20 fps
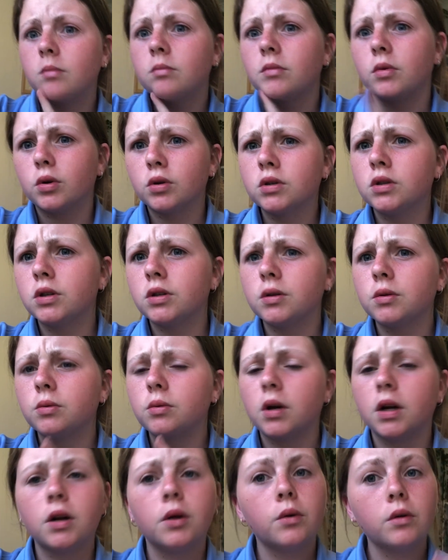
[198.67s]
Also,
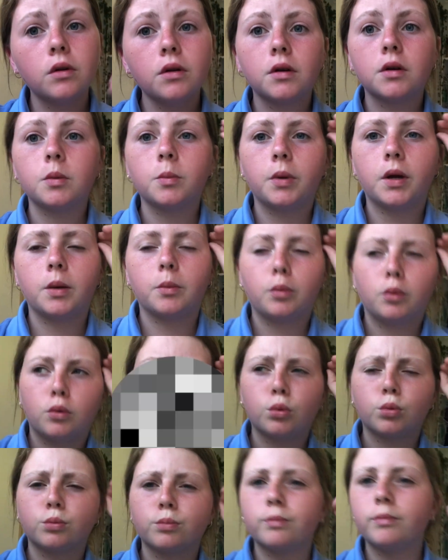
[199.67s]
I know a lot of
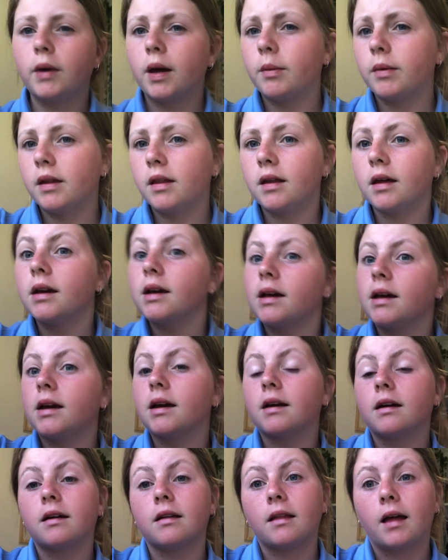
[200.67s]
people may be
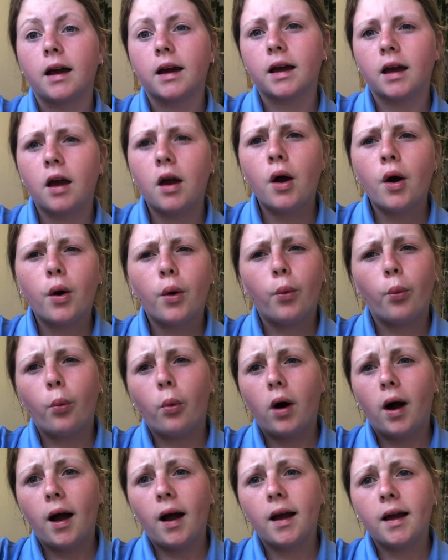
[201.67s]
thinking like,
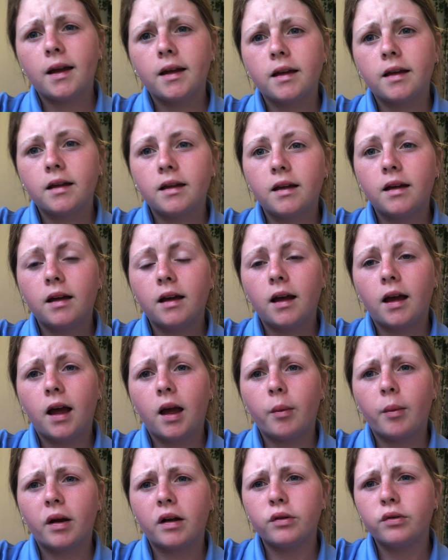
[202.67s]
why
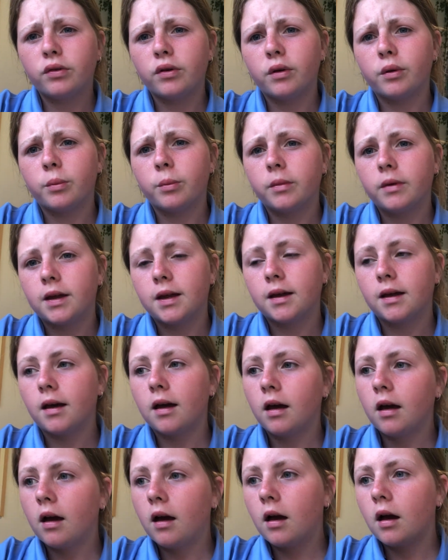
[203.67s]
am I filming
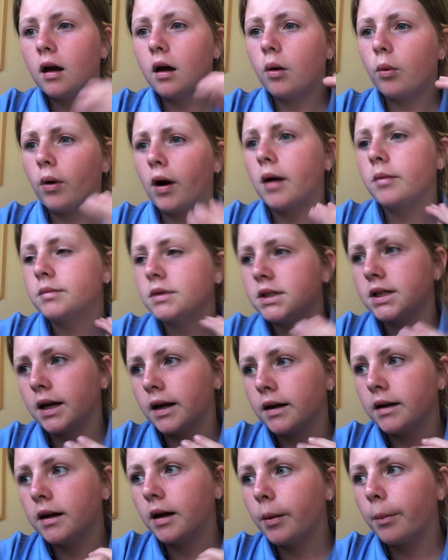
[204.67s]
while I'm
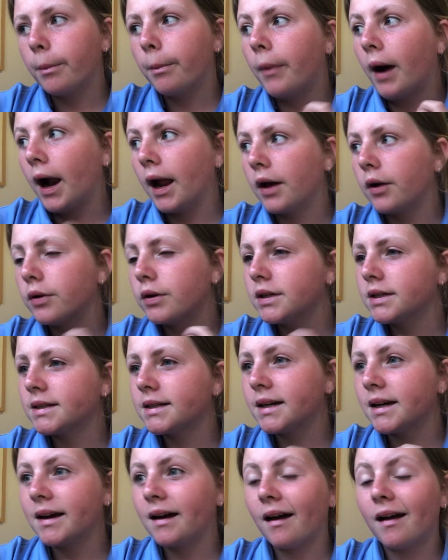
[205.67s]
studying? But I
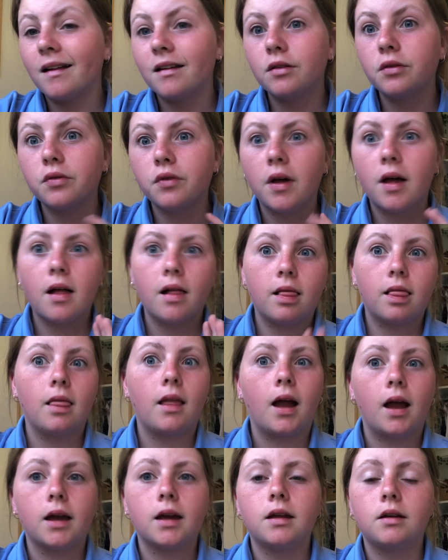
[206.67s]
honestly kind of
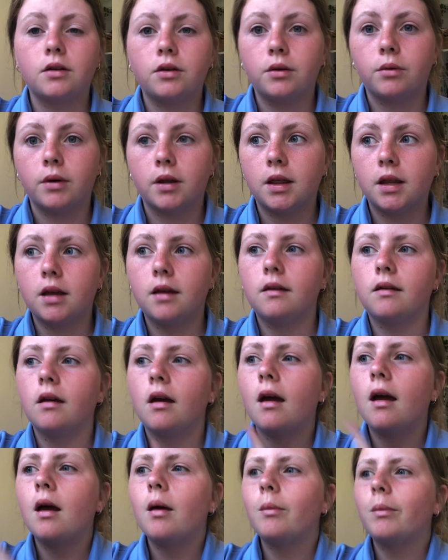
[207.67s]
like doing this
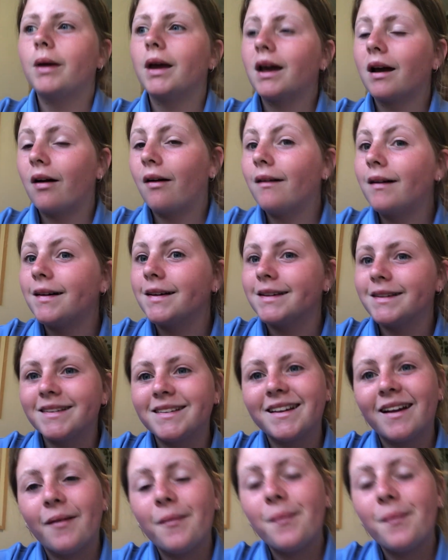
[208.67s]
because